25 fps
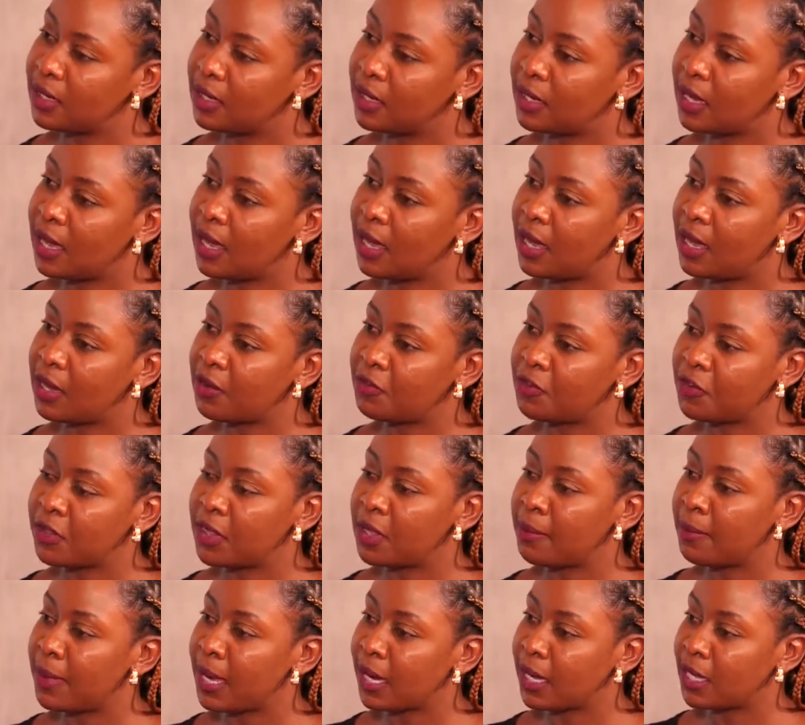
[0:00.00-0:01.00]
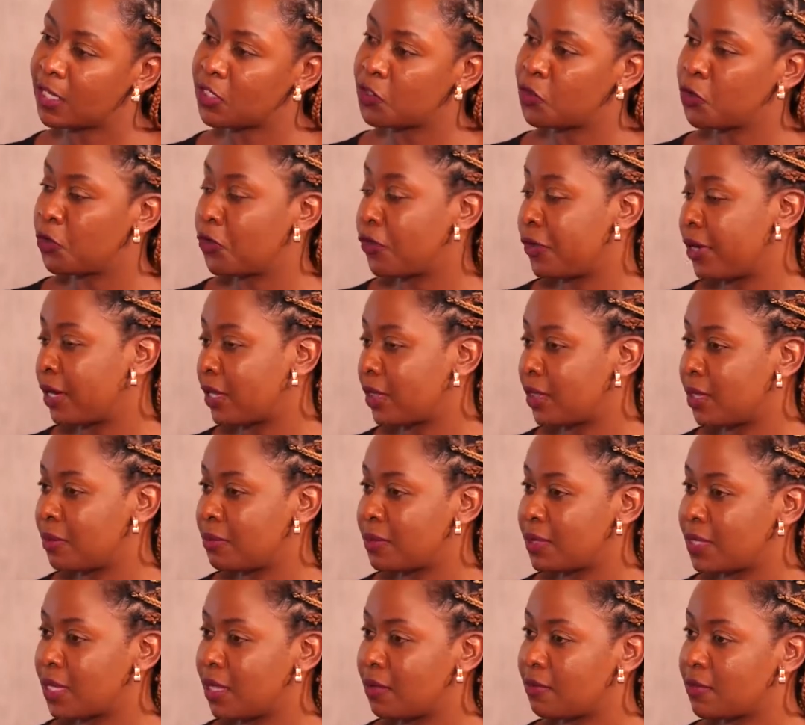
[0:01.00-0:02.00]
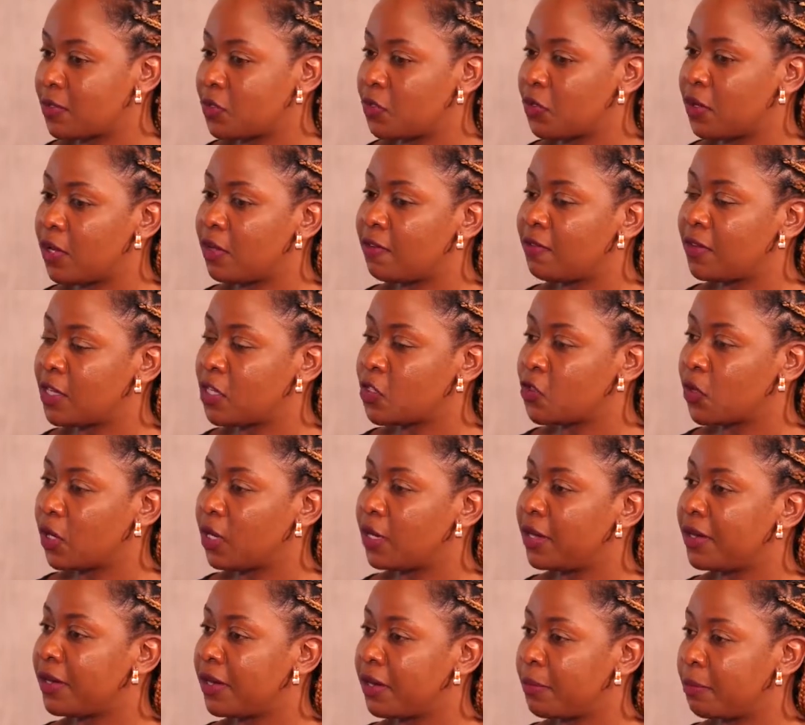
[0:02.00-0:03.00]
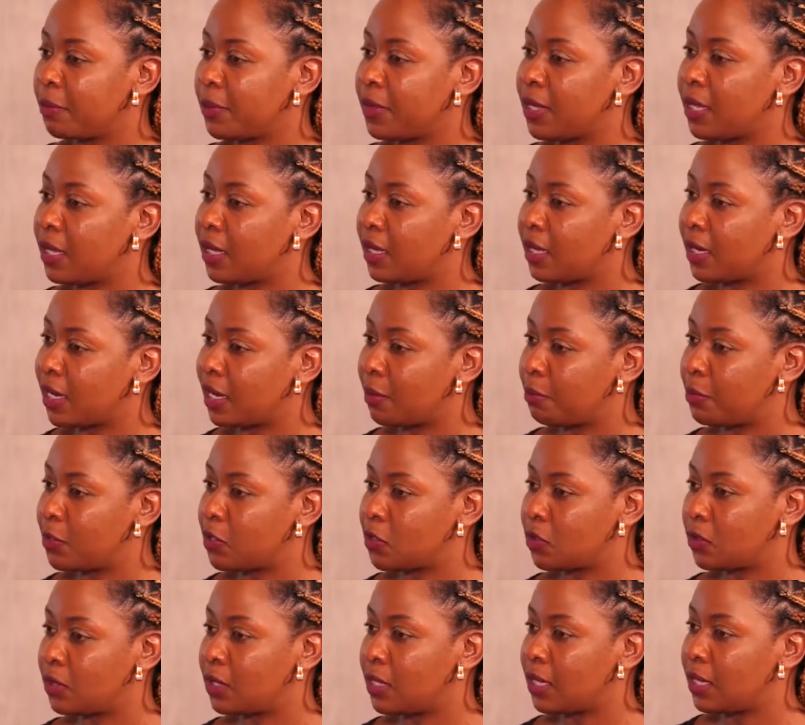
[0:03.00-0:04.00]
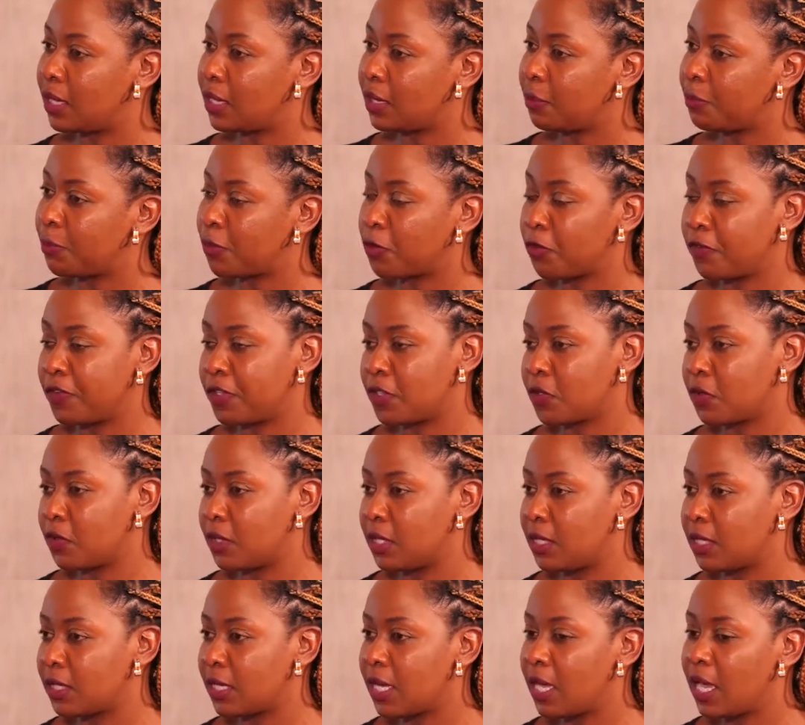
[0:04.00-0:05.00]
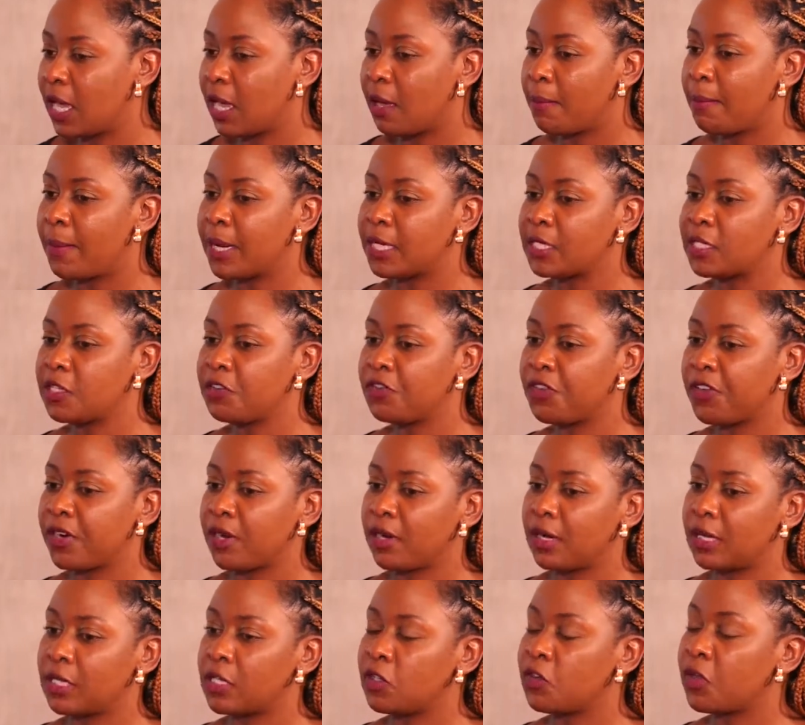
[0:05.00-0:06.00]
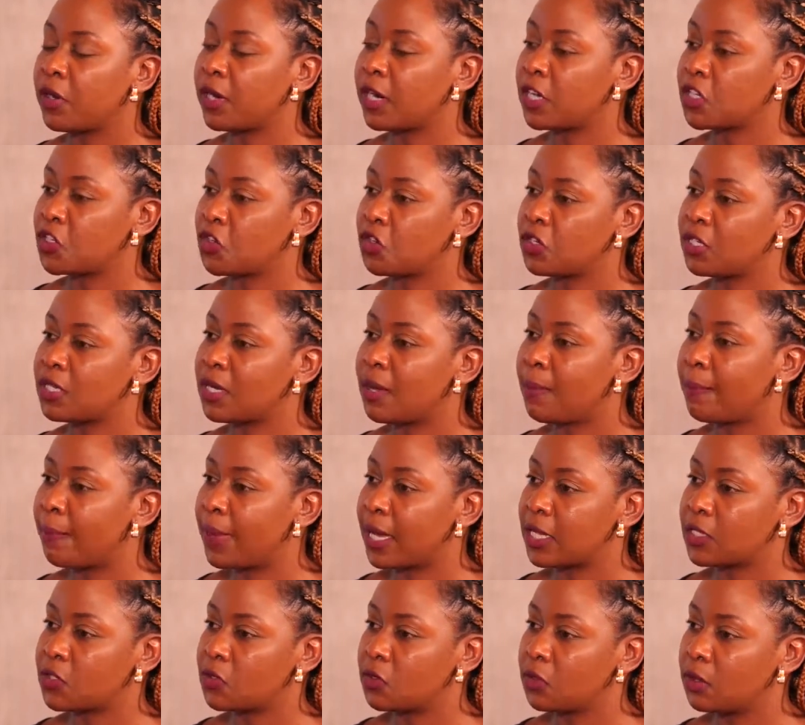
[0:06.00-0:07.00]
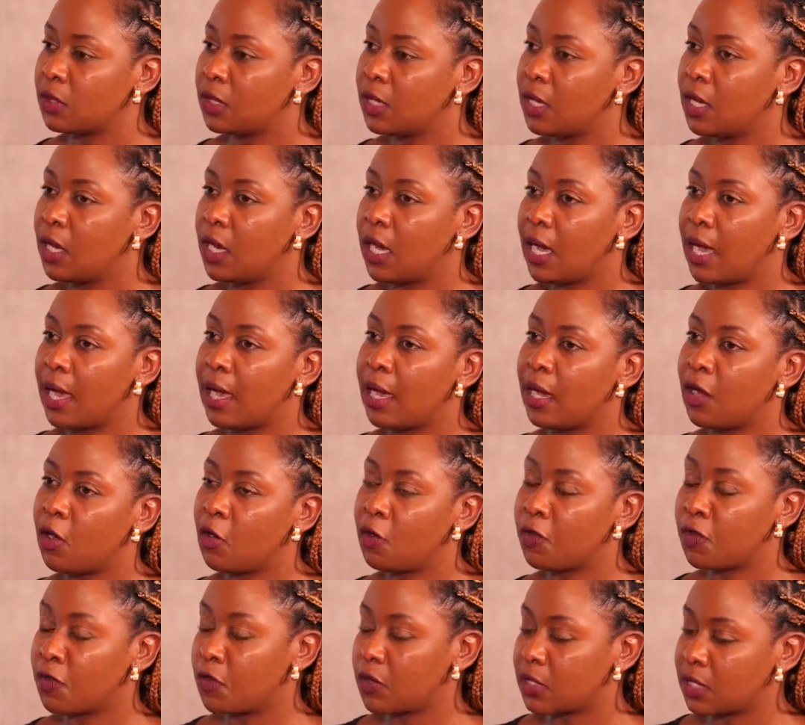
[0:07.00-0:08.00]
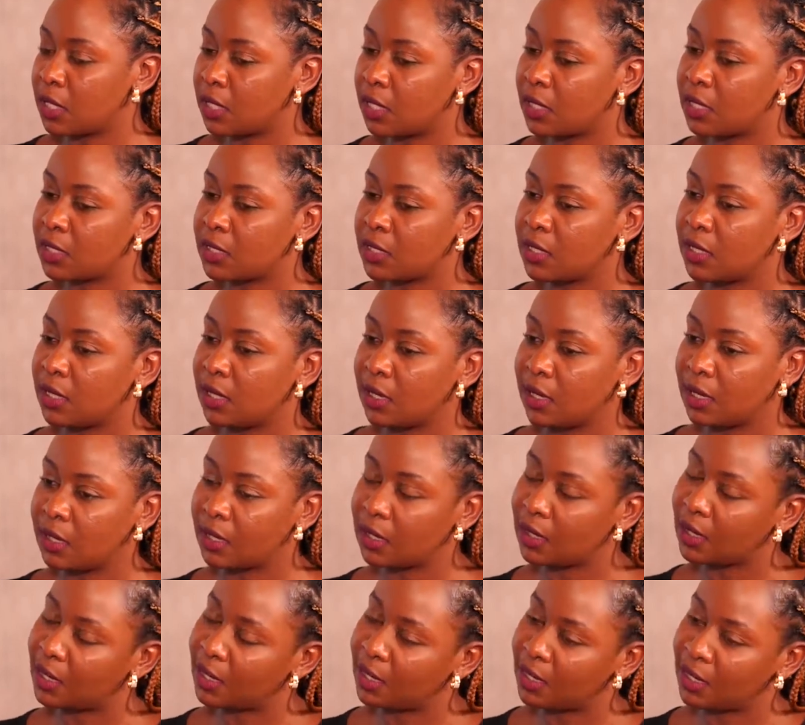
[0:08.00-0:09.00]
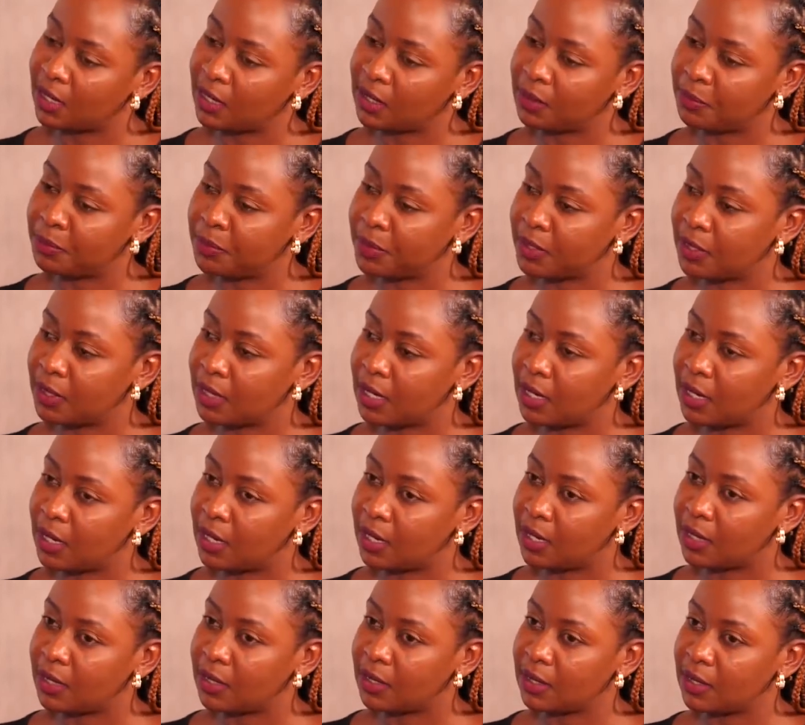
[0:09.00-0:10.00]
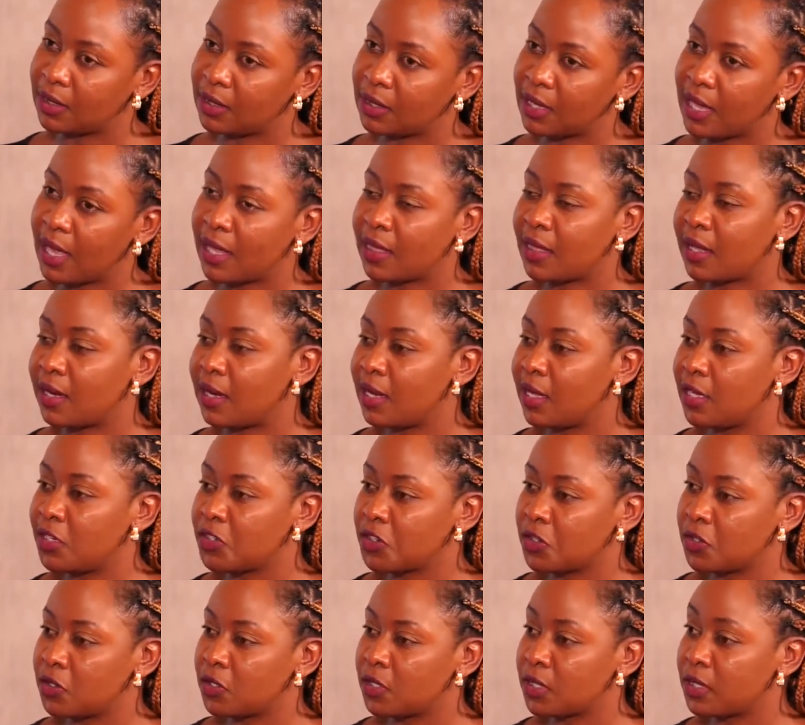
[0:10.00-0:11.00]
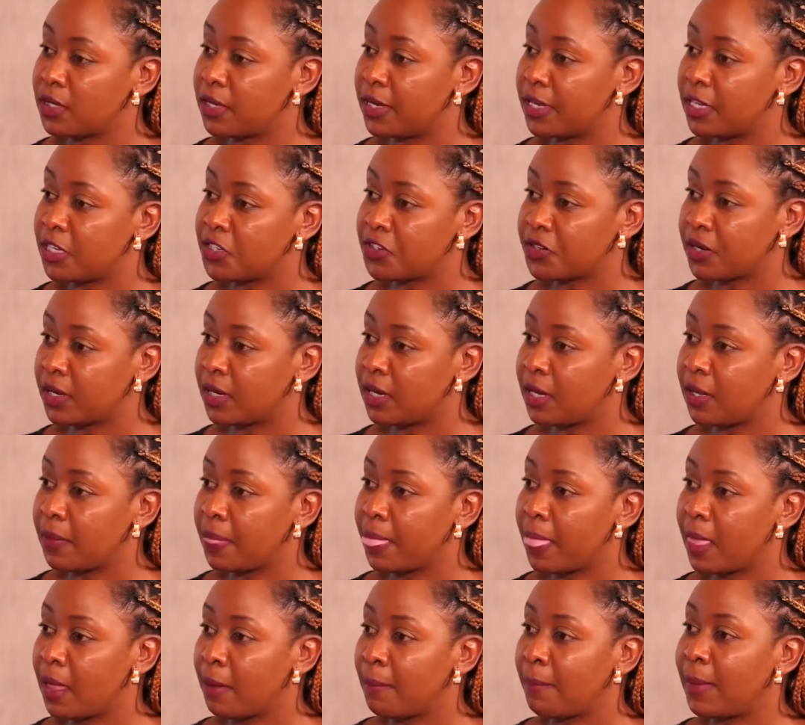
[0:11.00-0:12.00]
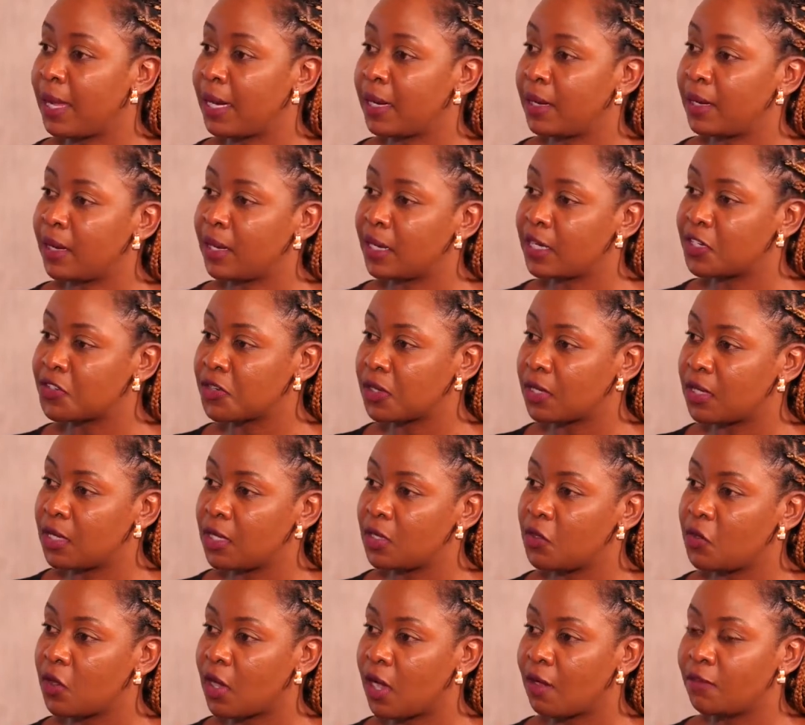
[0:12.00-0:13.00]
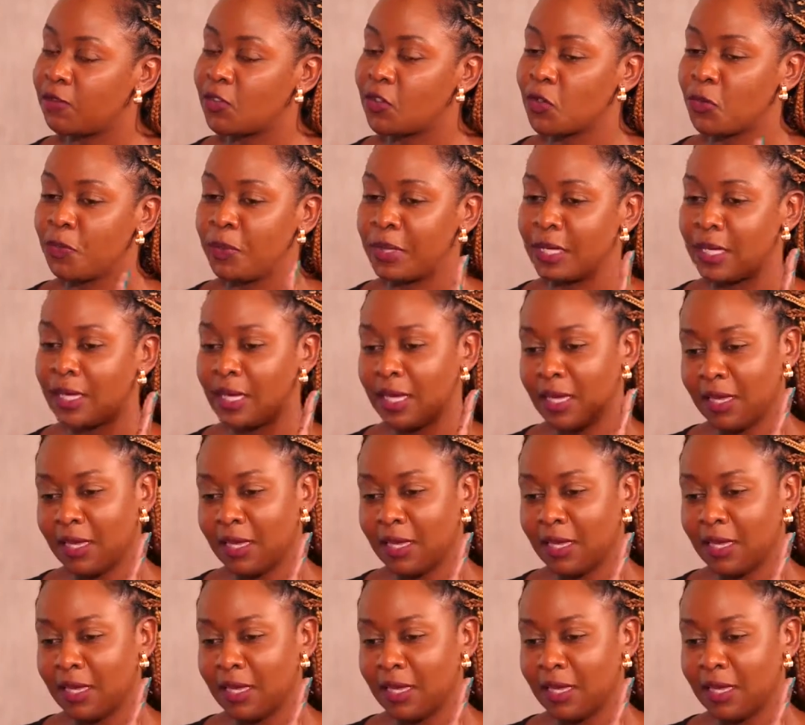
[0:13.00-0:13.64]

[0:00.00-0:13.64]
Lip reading: for the markets to correct themselves, you eventually reap the profits on it. But if you're a short-term person, of course, NSE the other day introduced day trading, but day trading you have to be